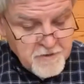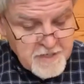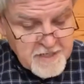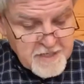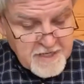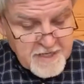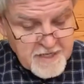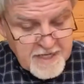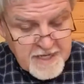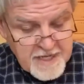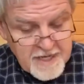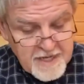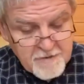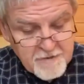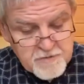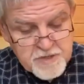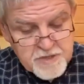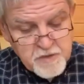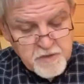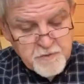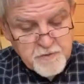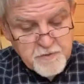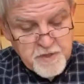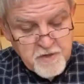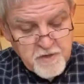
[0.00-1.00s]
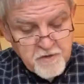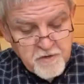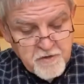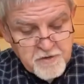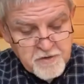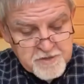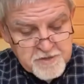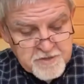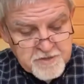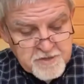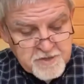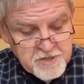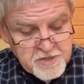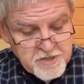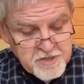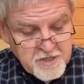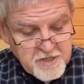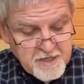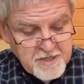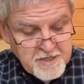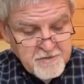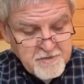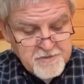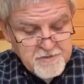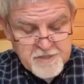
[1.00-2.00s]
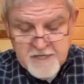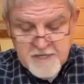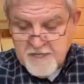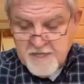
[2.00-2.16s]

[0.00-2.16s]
How shall we order the child?